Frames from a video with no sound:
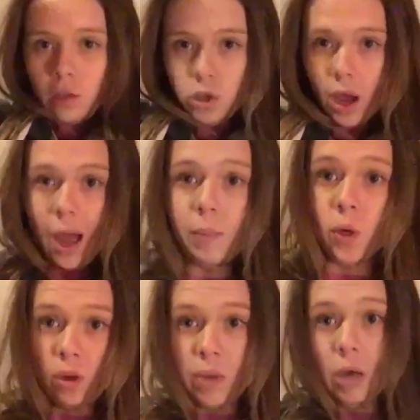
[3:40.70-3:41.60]
So I'm
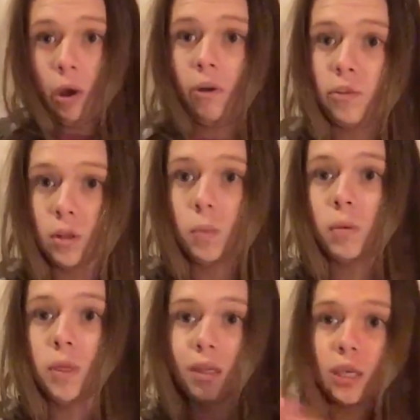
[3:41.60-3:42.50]
going to be her for the
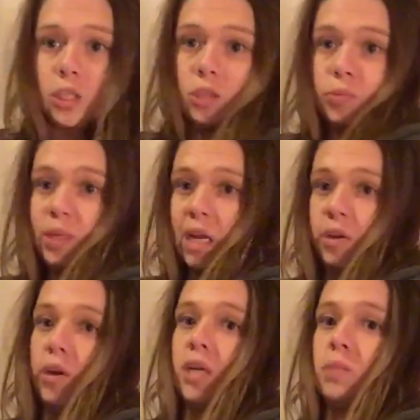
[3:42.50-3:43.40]
moment. Let's just
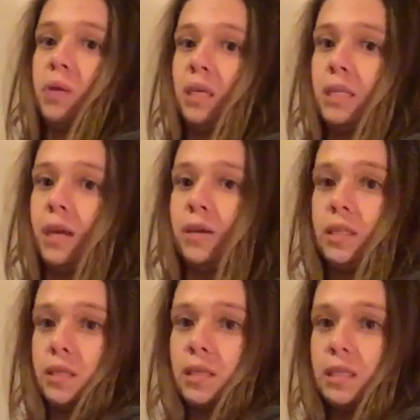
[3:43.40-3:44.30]
pretend her husband is here and
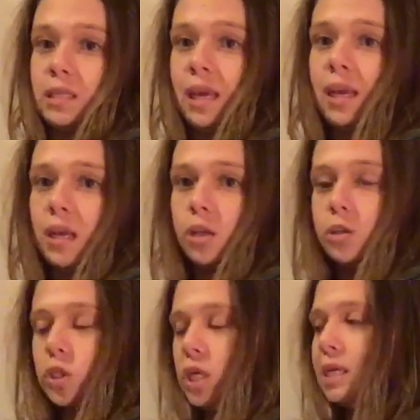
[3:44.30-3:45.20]
this is a seat.
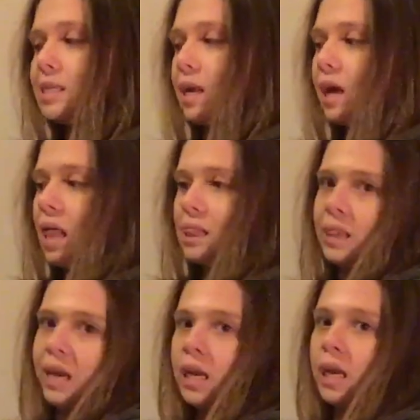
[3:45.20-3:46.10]
She's like
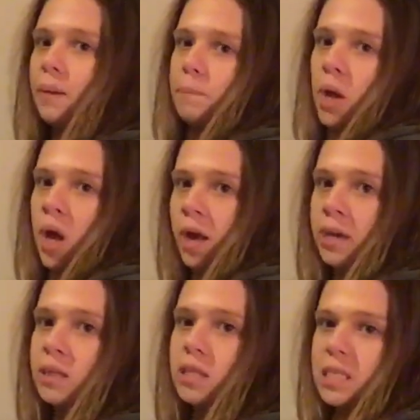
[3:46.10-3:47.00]
leaning
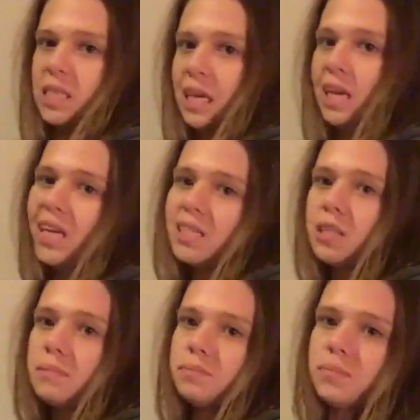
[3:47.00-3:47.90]
behind the
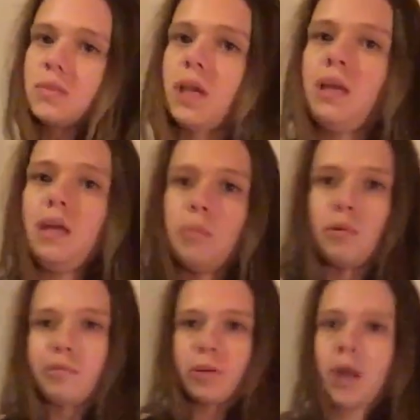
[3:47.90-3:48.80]
seat. I need
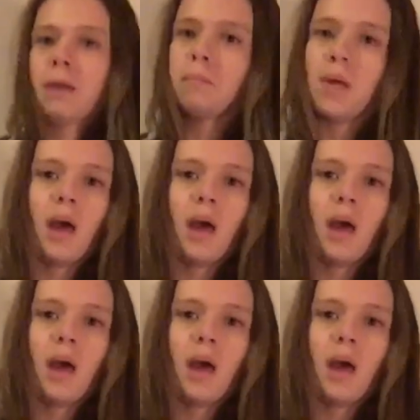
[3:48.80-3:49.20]
more frame.